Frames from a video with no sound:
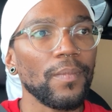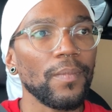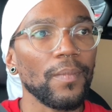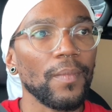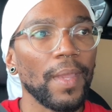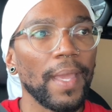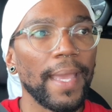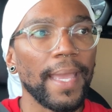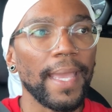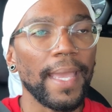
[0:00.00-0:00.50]

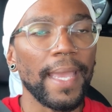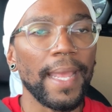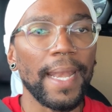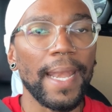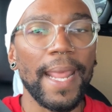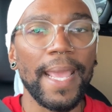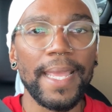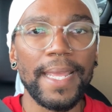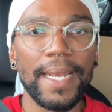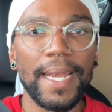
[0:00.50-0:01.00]
innate
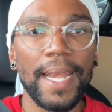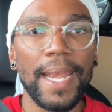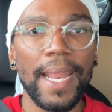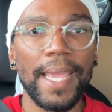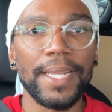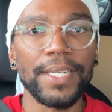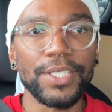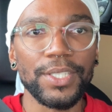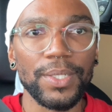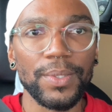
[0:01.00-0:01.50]
nature
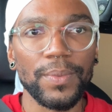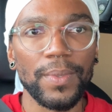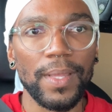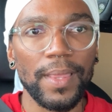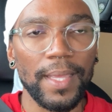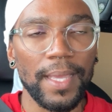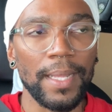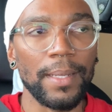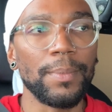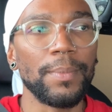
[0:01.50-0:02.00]
within
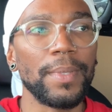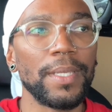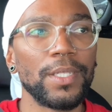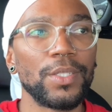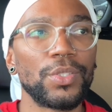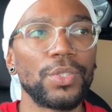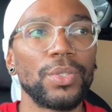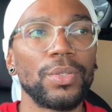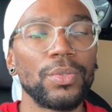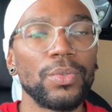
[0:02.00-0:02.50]
me
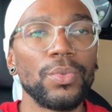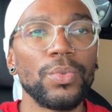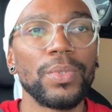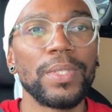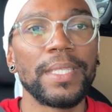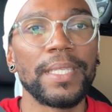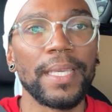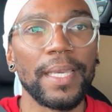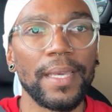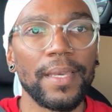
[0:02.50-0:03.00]
to
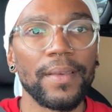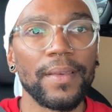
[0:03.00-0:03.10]
give.